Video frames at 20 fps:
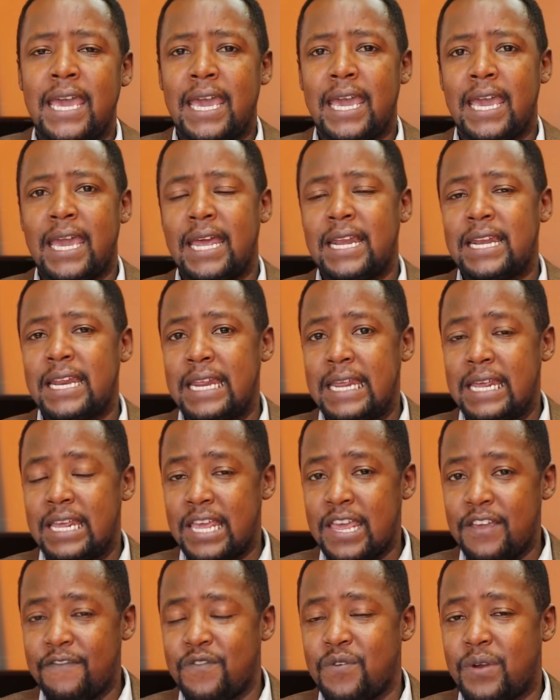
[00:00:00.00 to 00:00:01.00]
And
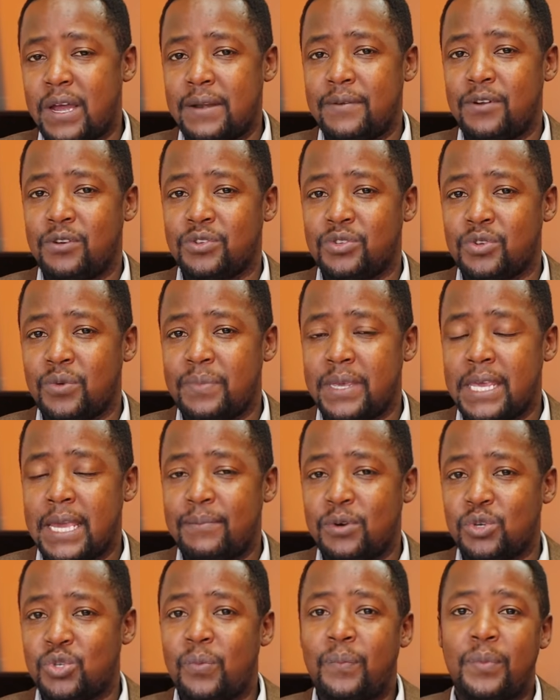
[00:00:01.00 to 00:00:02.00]
if you can also be
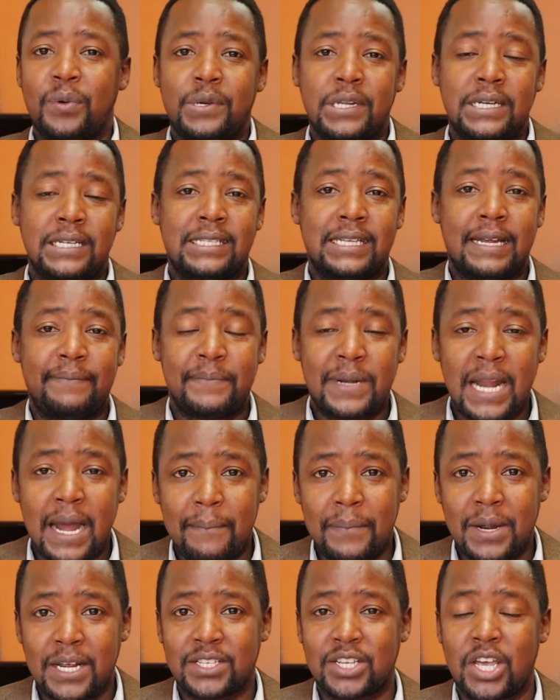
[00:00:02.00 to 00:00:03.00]
able to put in some
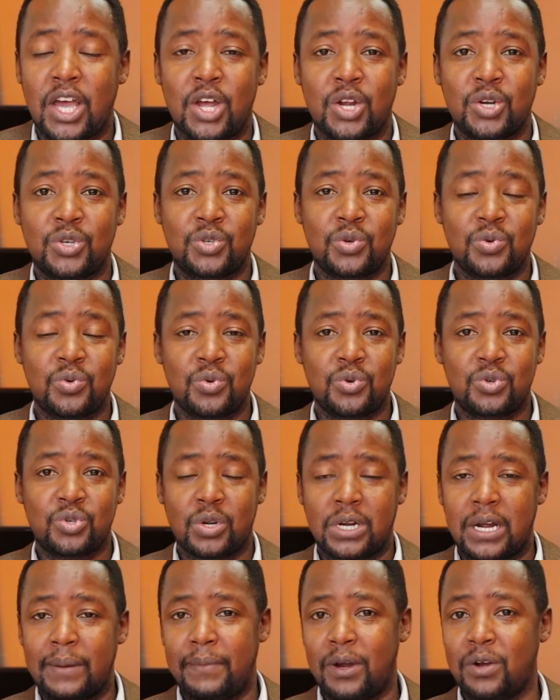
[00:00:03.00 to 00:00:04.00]
numbers to
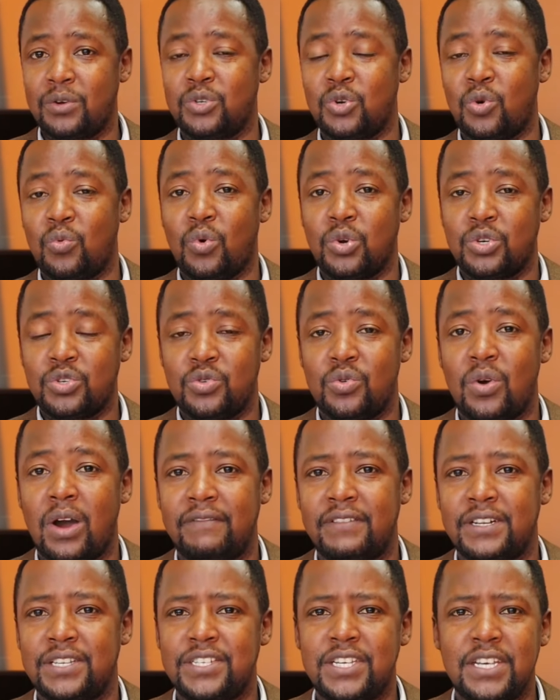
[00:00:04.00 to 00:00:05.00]
talk about what you
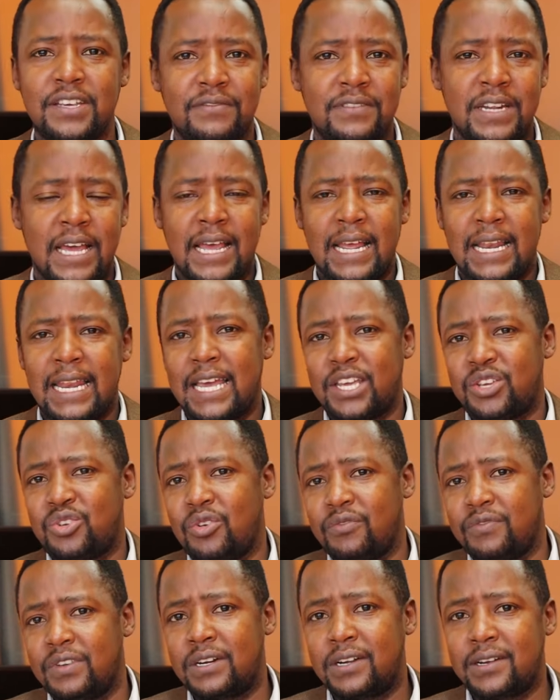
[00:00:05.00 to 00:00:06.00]
have achieved, like
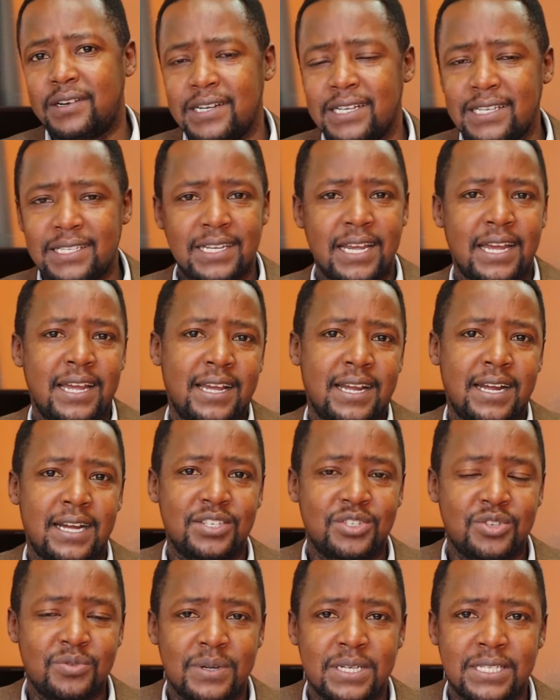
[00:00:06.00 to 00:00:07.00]
you have increased
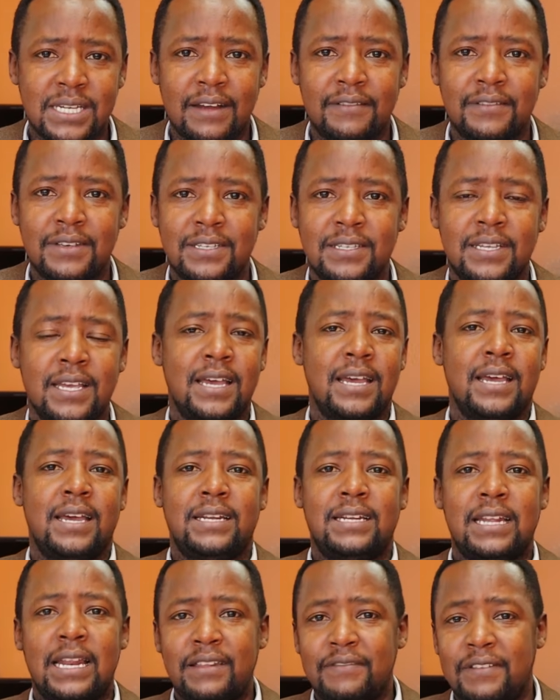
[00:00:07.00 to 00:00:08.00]
customer service
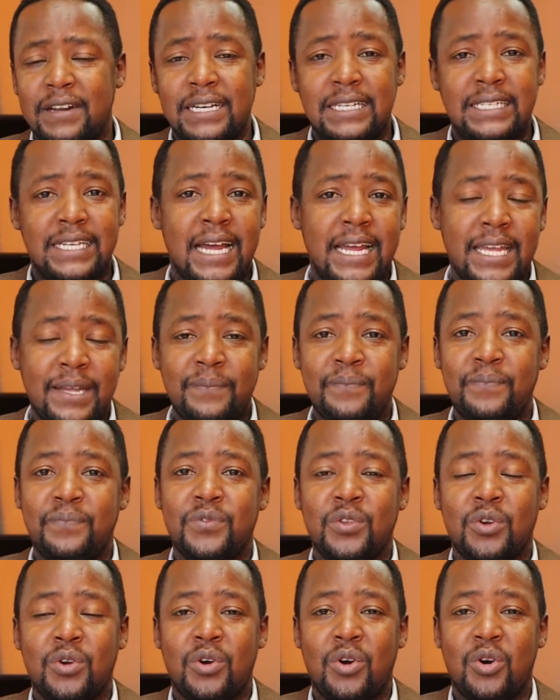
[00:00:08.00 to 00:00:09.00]
delivery time,
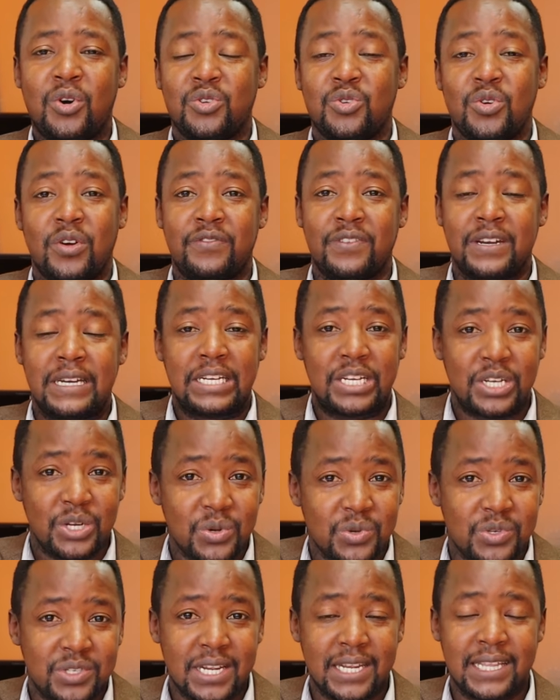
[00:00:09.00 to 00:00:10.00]
or you have
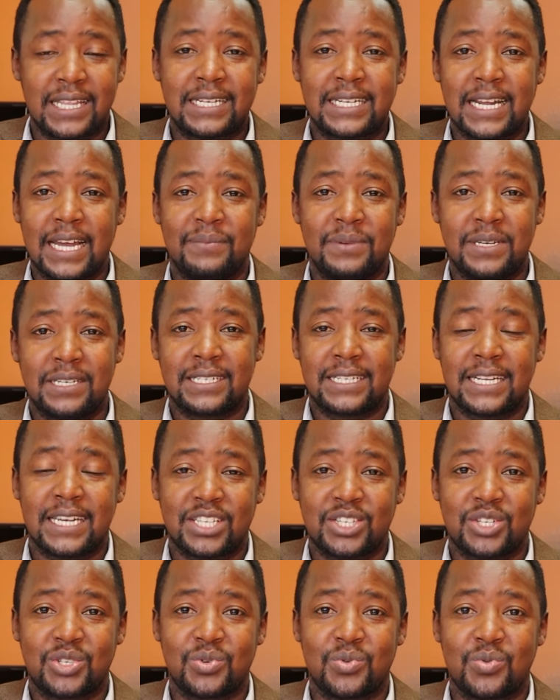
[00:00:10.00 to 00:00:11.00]
reduced the time it
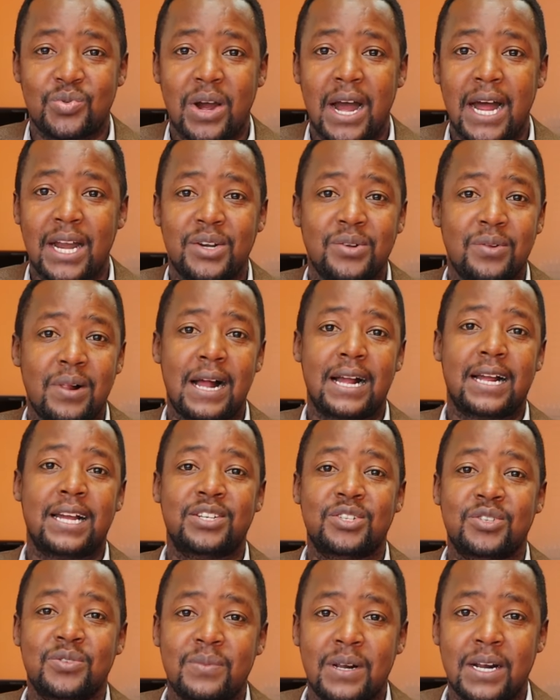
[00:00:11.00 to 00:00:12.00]
takes to handle a
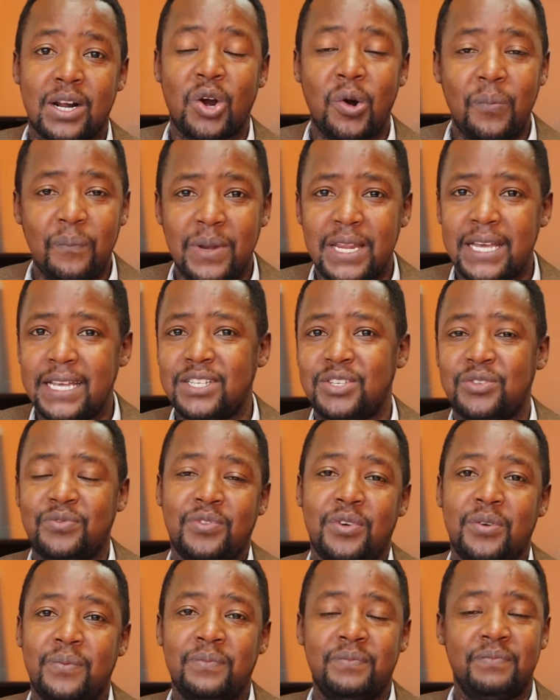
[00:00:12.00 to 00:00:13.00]
customer complaints
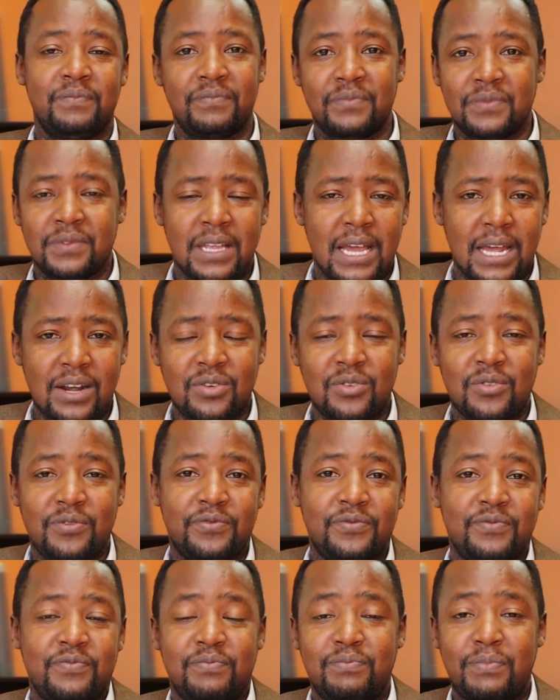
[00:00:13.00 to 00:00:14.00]
from, I don't know,
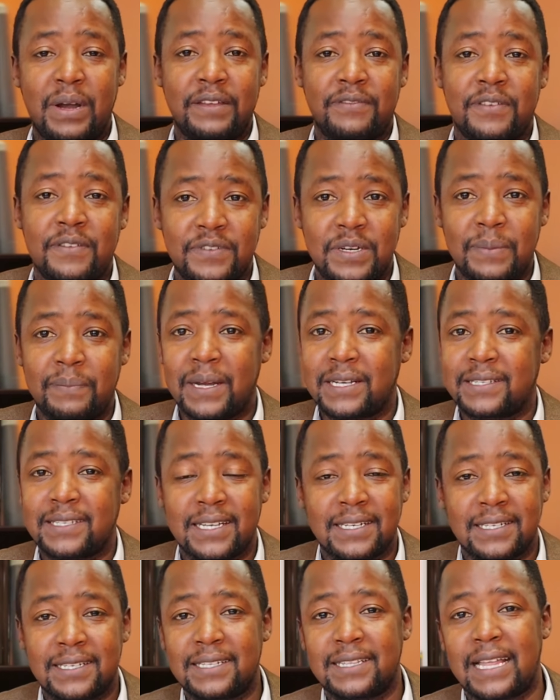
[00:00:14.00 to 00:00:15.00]
by
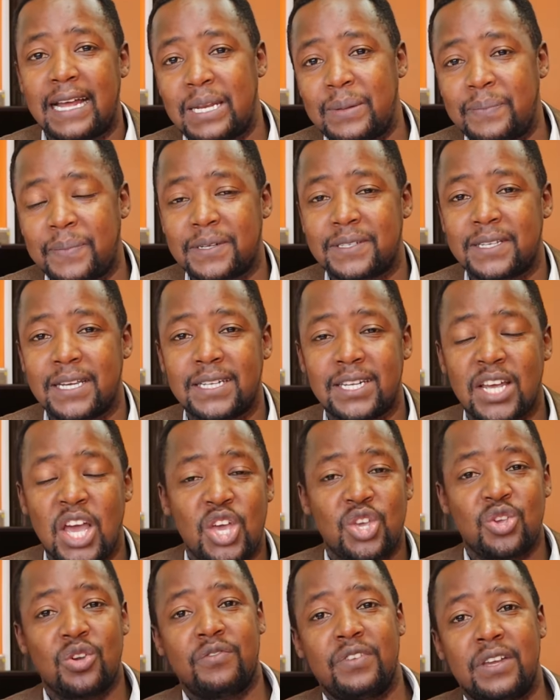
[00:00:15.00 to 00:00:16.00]
50%, 30%,
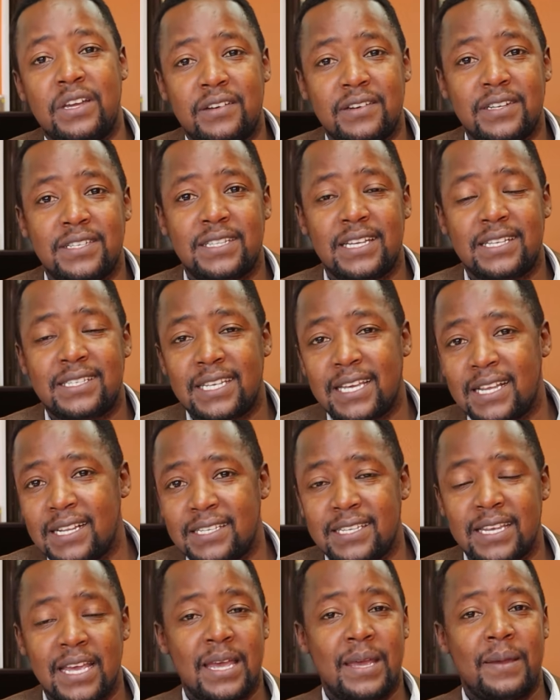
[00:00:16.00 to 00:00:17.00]
you have increased the
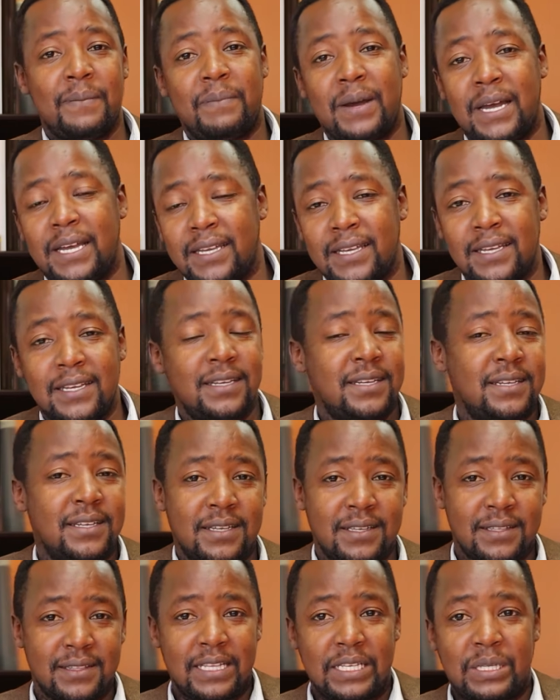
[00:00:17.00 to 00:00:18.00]
sales by
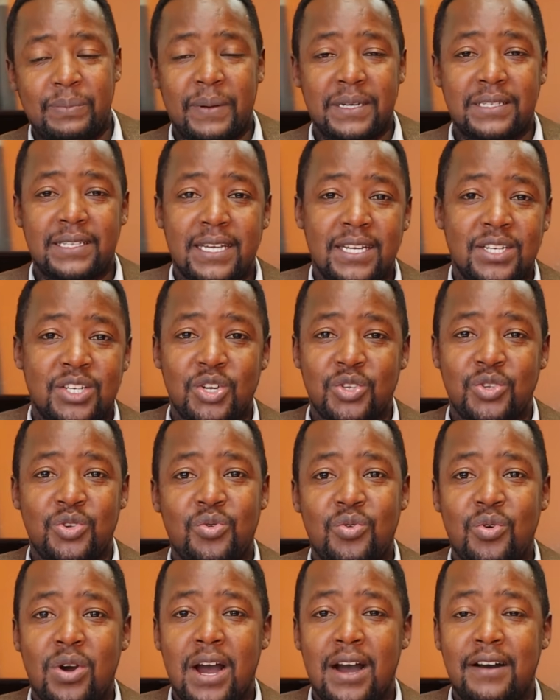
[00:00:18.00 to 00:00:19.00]
this percent,
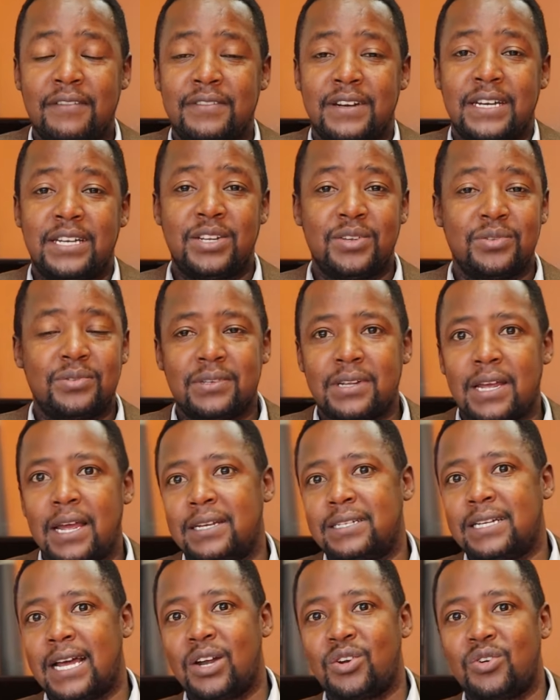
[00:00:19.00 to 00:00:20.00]
you have reduced
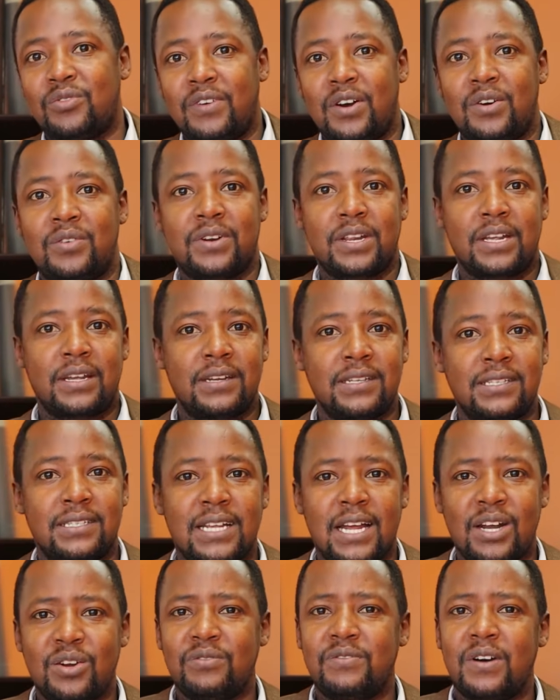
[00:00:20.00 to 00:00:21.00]
turnover or increased
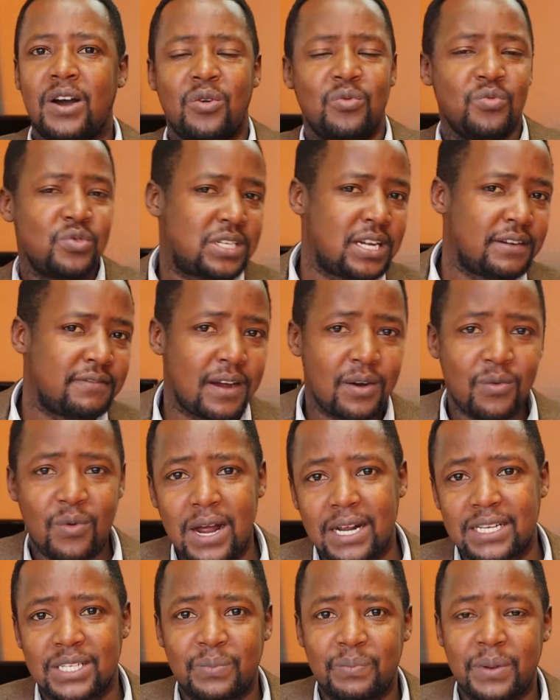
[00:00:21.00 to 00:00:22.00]
turnover, whichever
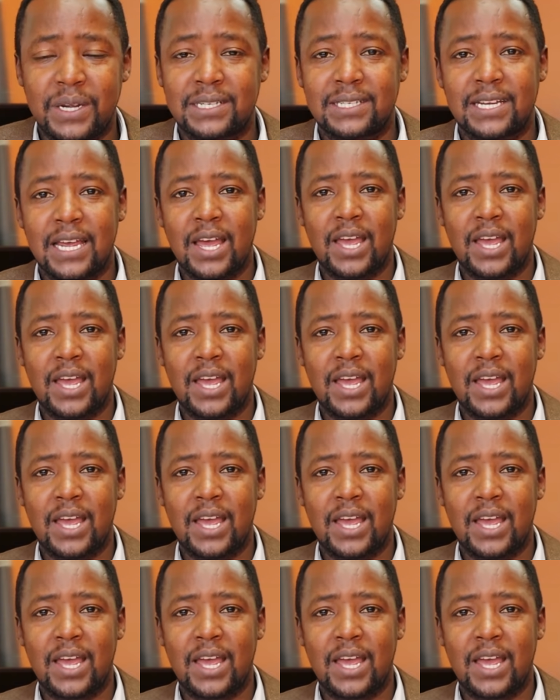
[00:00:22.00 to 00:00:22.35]
works best.